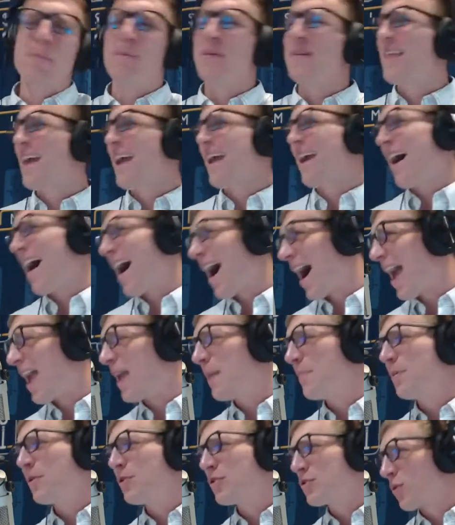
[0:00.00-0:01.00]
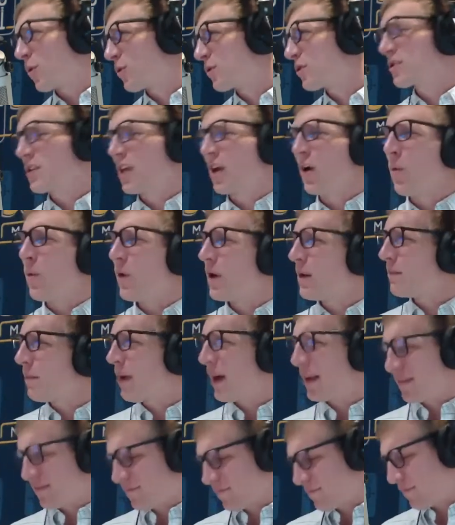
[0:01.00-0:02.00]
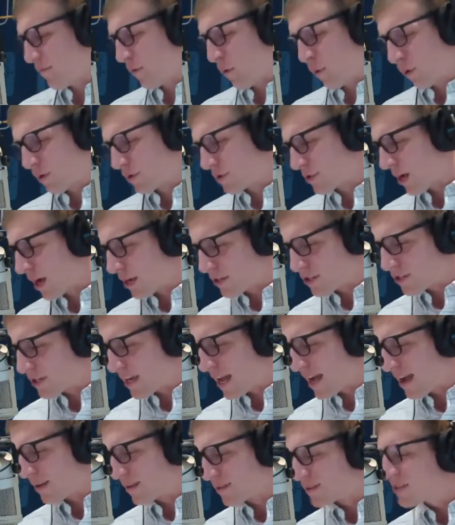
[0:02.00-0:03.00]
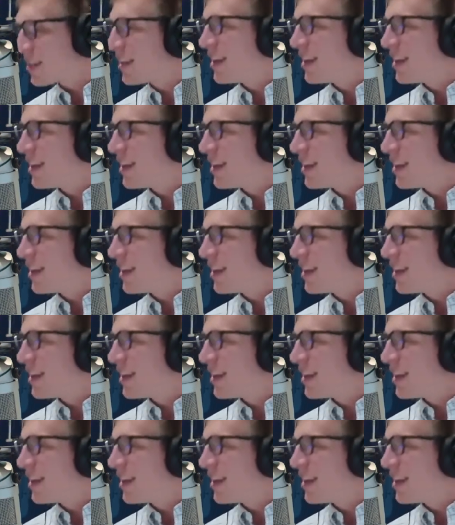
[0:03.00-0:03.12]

and they hype, and Georgia's going to win by 4 touchdowns.